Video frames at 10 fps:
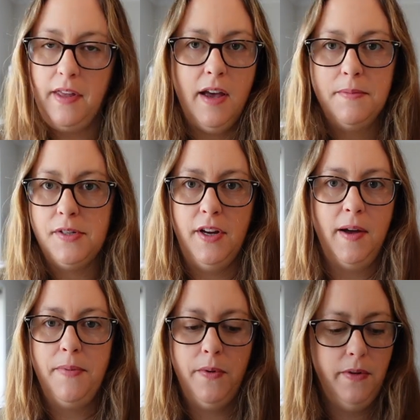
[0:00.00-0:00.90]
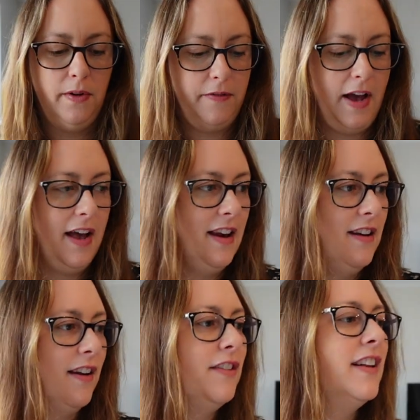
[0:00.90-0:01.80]
I'm so happy with all of that, and
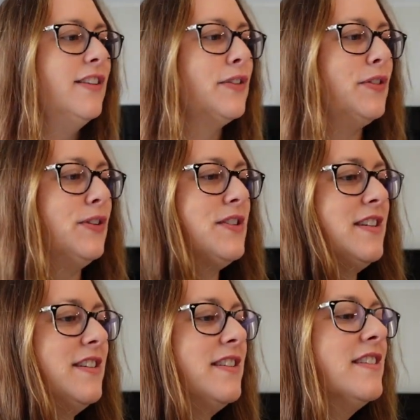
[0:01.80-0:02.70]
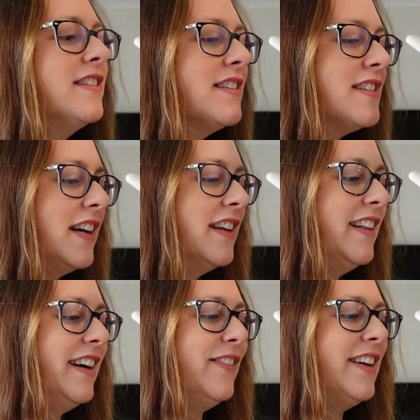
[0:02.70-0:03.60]
I really look forward to starting
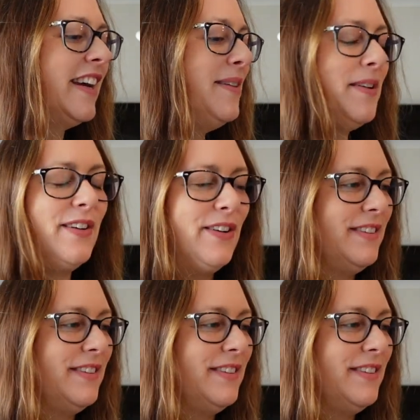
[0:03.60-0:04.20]
that one day, but